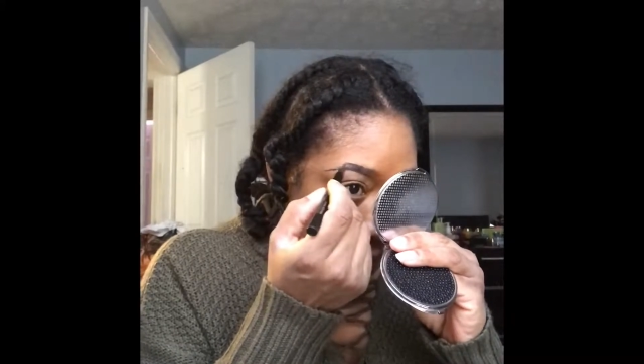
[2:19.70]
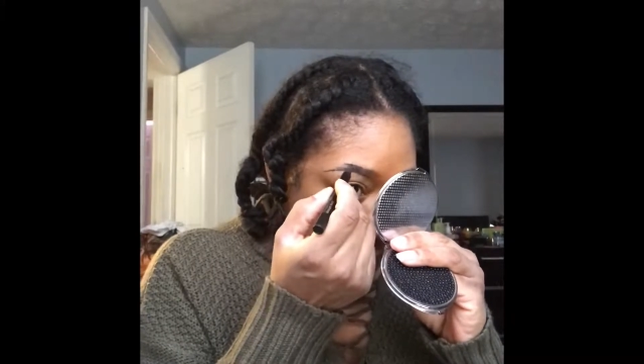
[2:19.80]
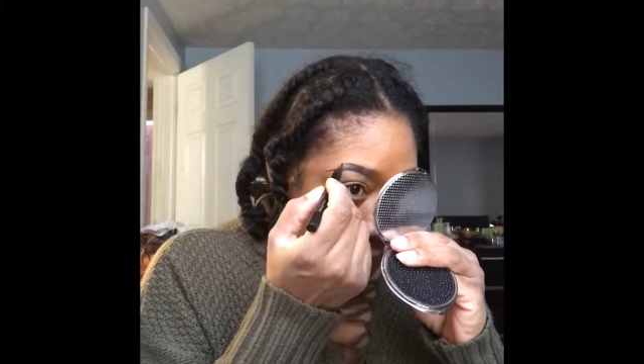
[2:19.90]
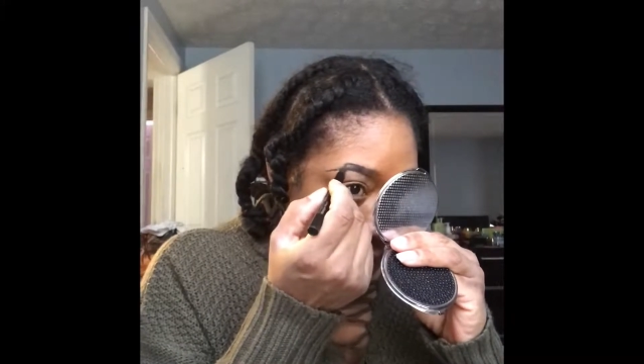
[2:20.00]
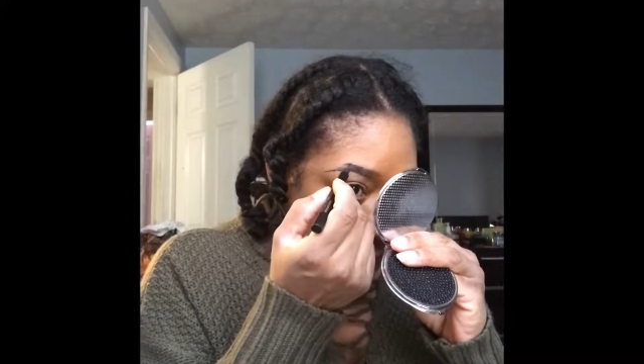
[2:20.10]
a new
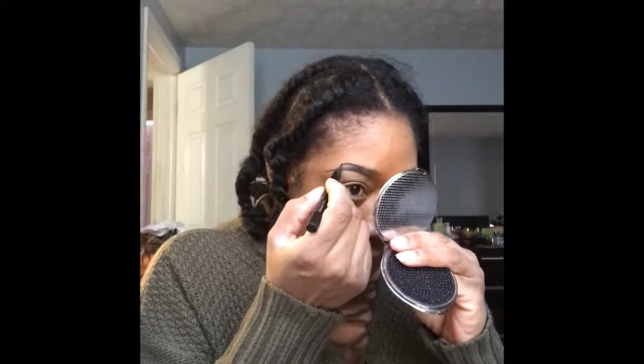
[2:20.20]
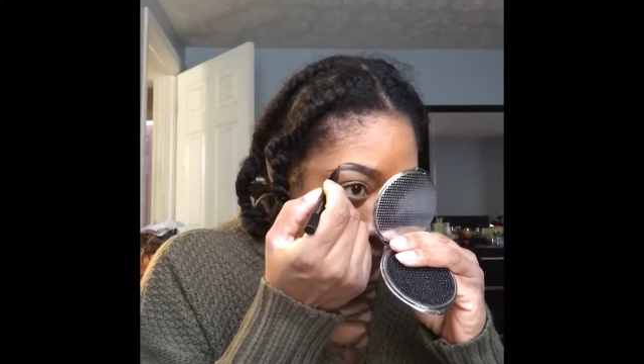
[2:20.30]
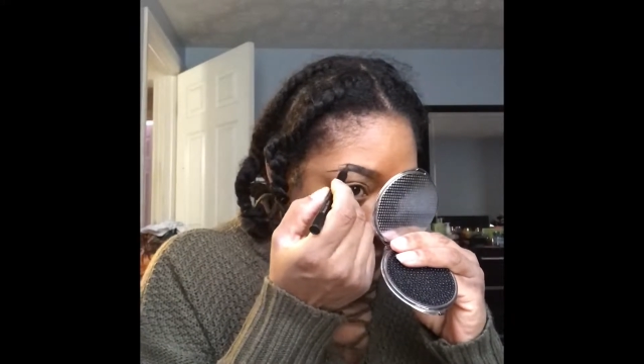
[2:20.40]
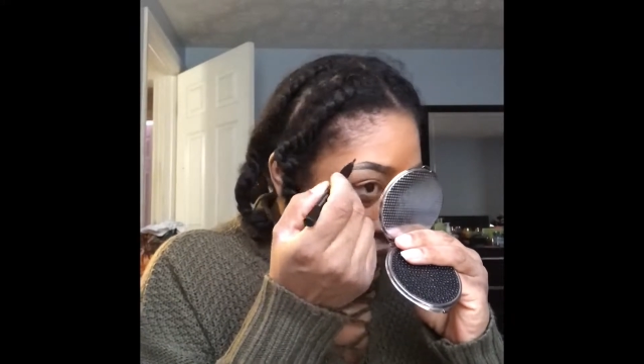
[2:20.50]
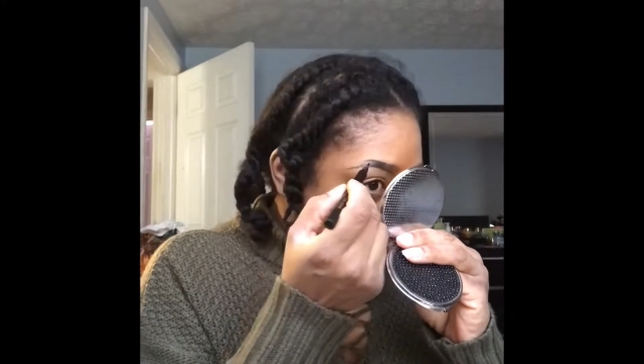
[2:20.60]
technique
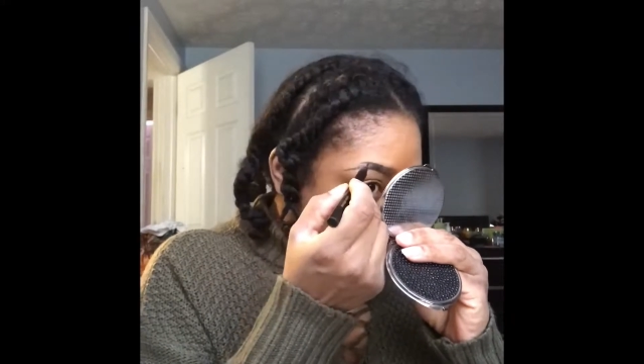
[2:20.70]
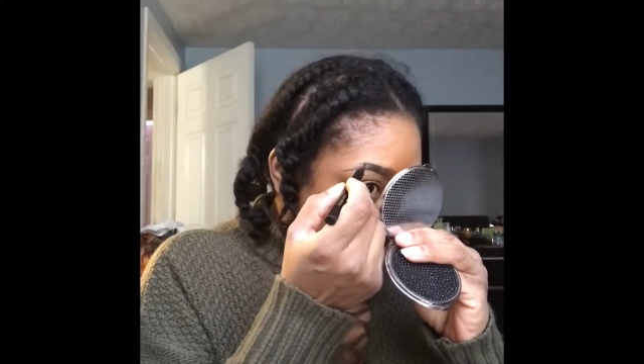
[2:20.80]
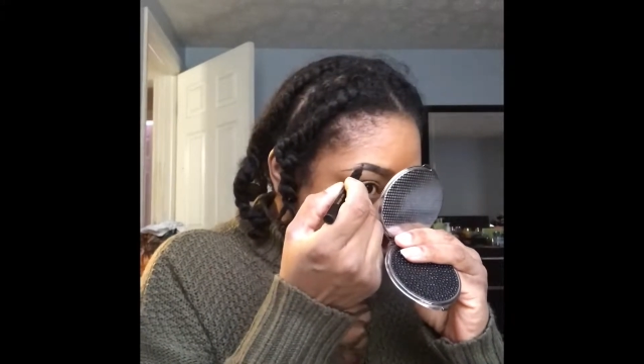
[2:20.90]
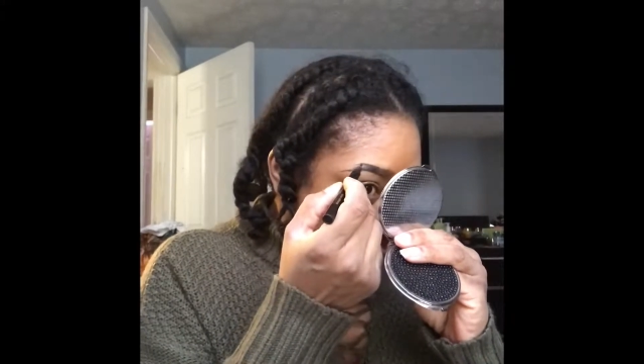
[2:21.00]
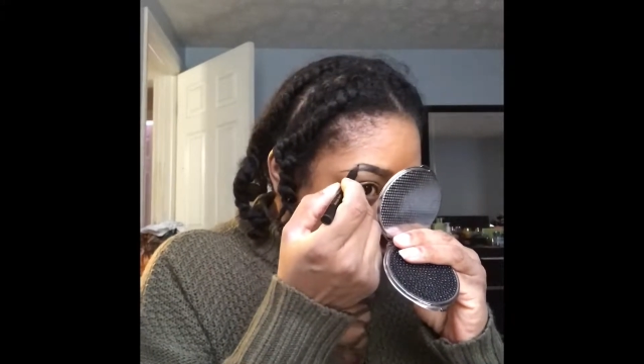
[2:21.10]
that
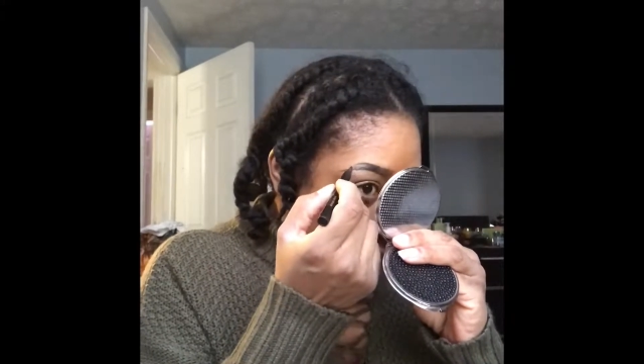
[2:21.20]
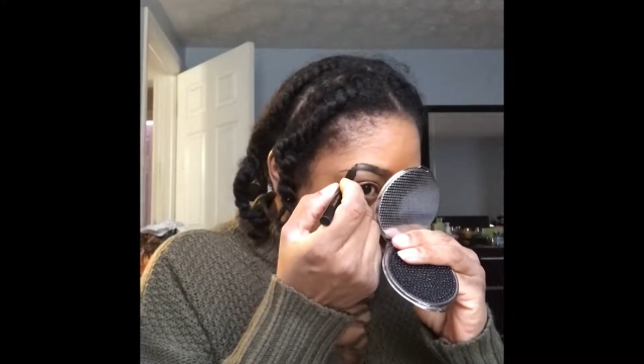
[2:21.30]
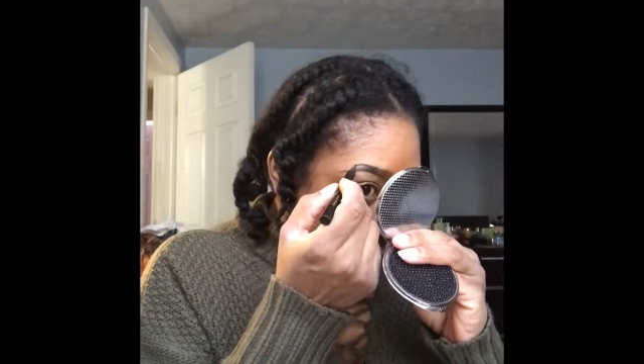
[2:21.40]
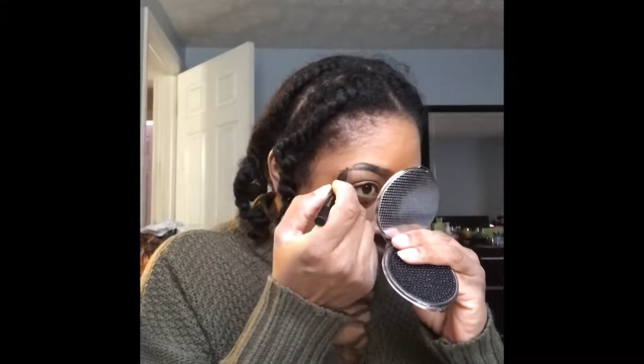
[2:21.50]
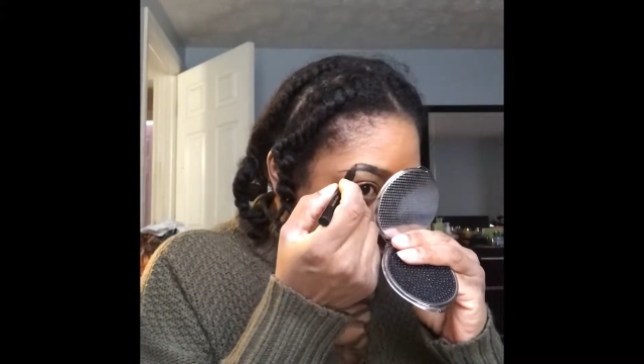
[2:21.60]

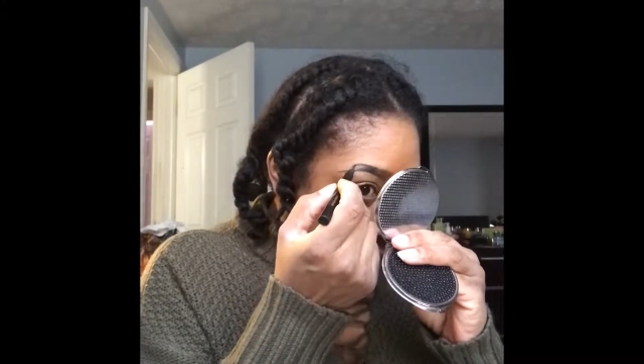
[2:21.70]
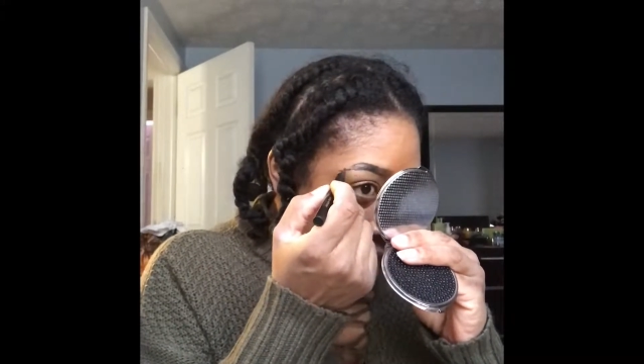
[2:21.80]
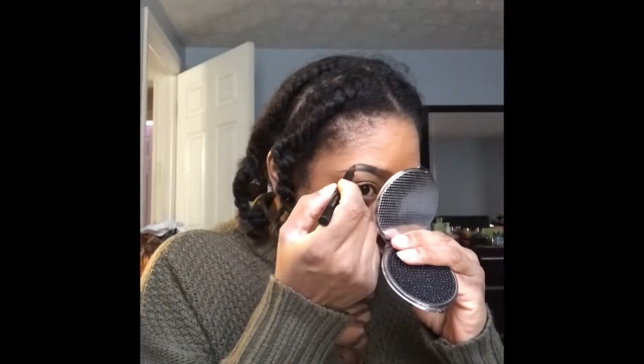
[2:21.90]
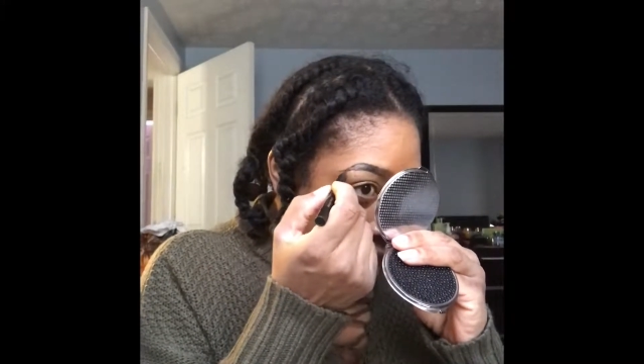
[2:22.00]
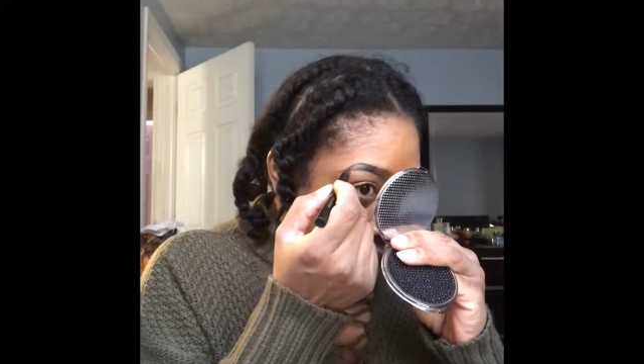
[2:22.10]

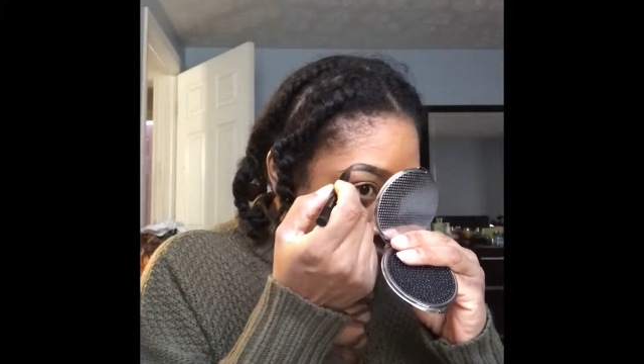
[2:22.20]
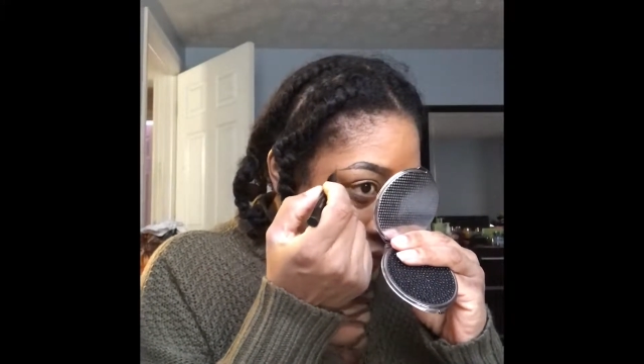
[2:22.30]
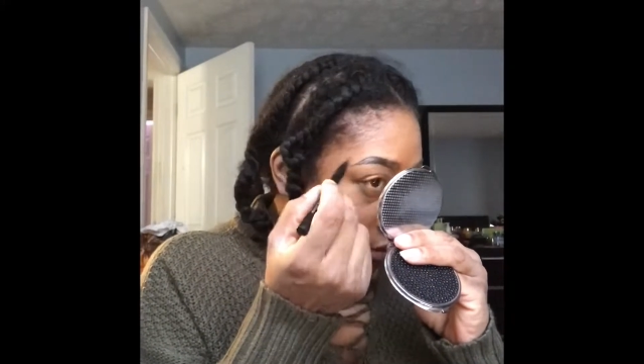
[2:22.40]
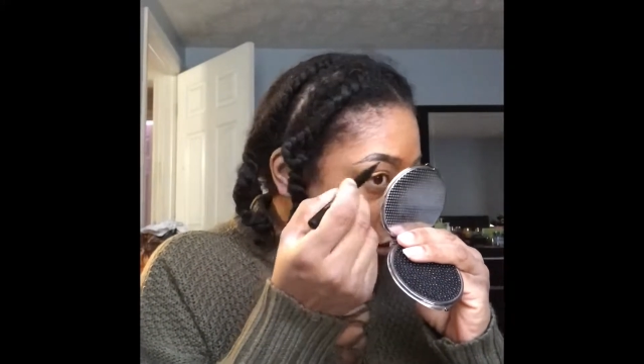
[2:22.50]
I